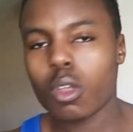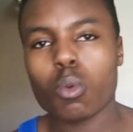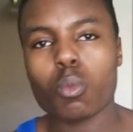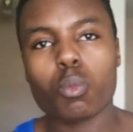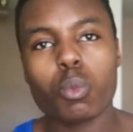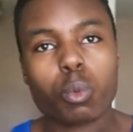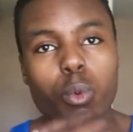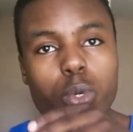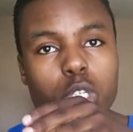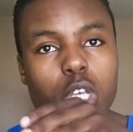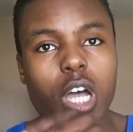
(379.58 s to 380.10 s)

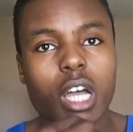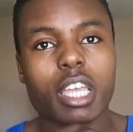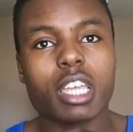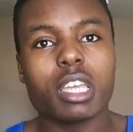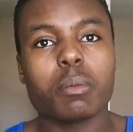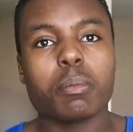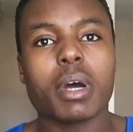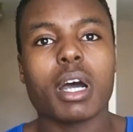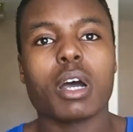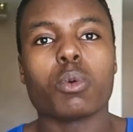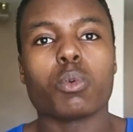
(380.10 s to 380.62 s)
when we're talking
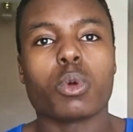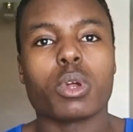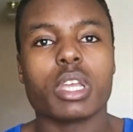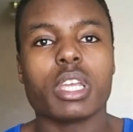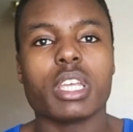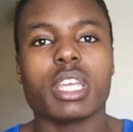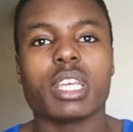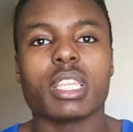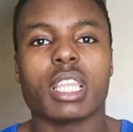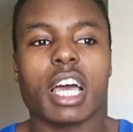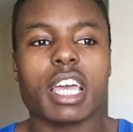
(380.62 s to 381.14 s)
about
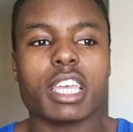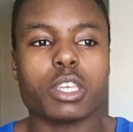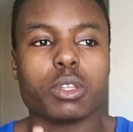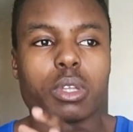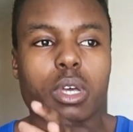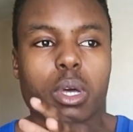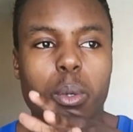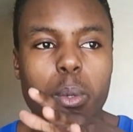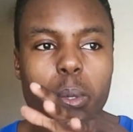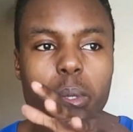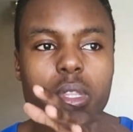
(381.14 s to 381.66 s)
working in like, you
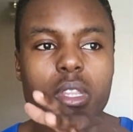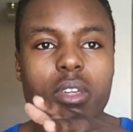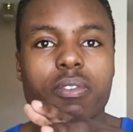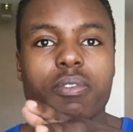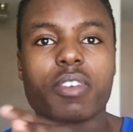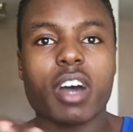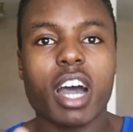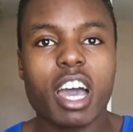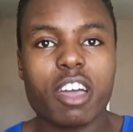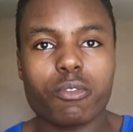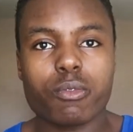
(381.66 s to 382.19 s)
know, the
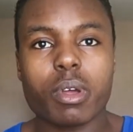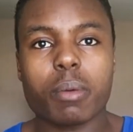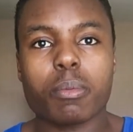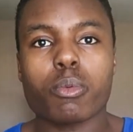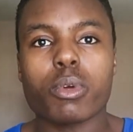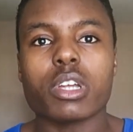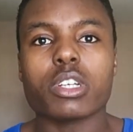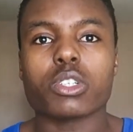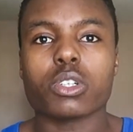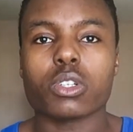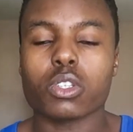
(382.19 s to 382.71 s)
five rep
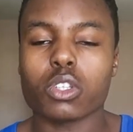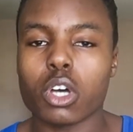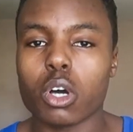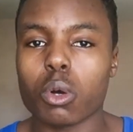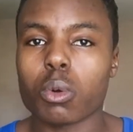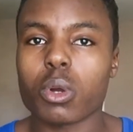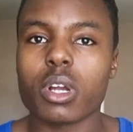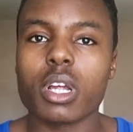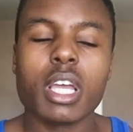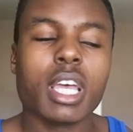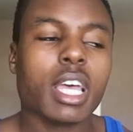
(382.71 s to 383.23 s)
range or
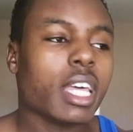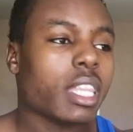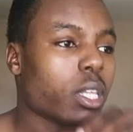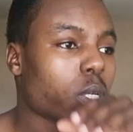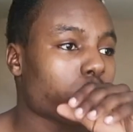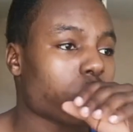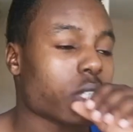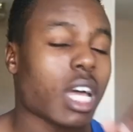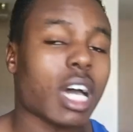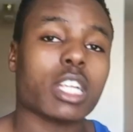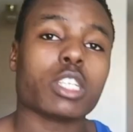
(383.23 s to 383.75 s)
lower,
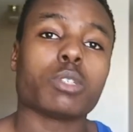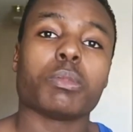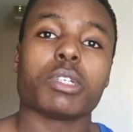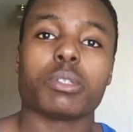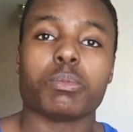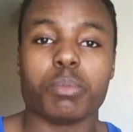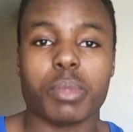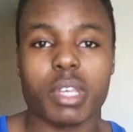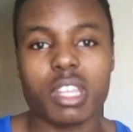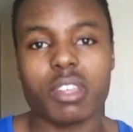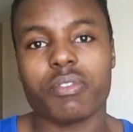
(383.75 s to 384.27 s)
there's not as
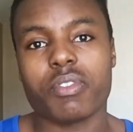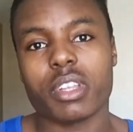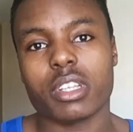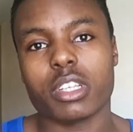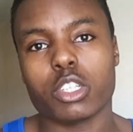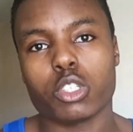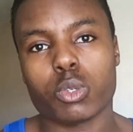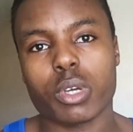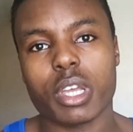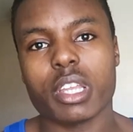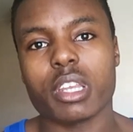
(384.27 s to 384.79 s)
much benefit
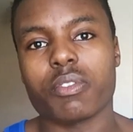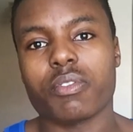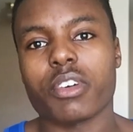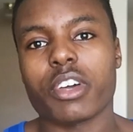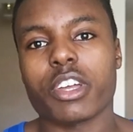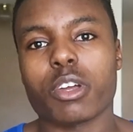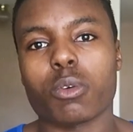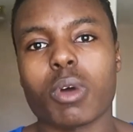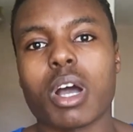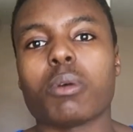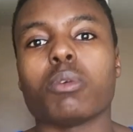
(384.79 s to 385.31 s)
to train to
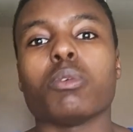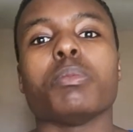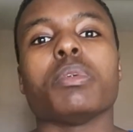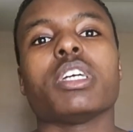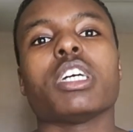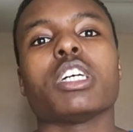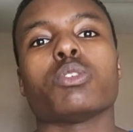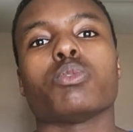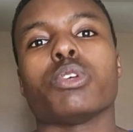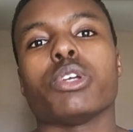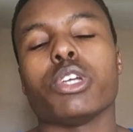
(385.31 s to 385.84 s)
failure. Why? Well,
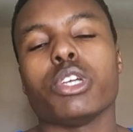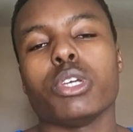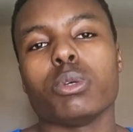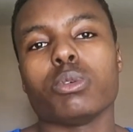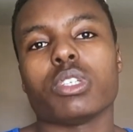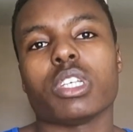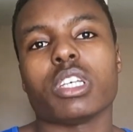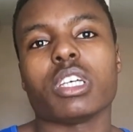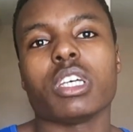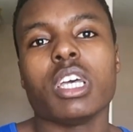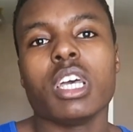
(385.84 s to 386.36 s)
because when you're
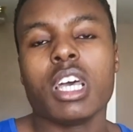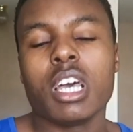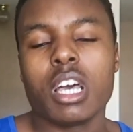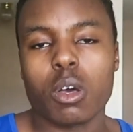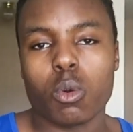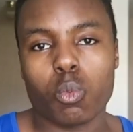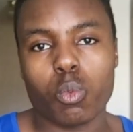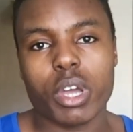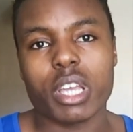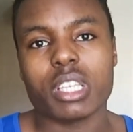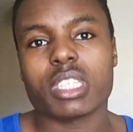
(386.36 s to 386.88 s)
using
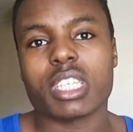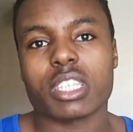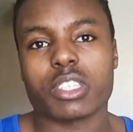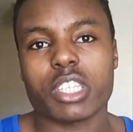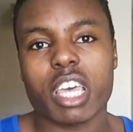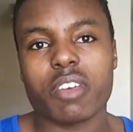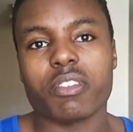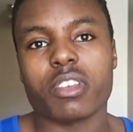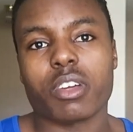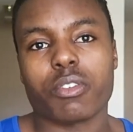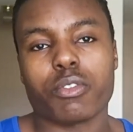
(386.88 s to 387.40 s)
weights that's
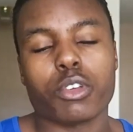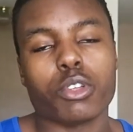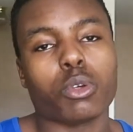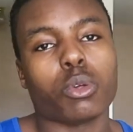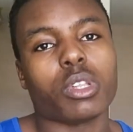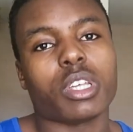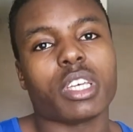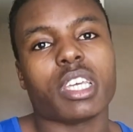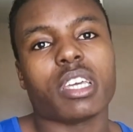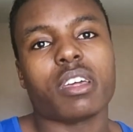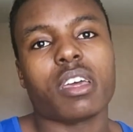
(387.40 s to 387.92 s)
heavy enough for you to
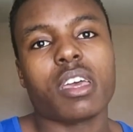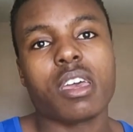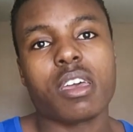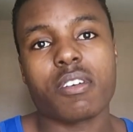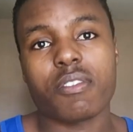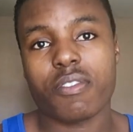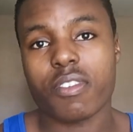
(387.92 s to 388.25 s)
only get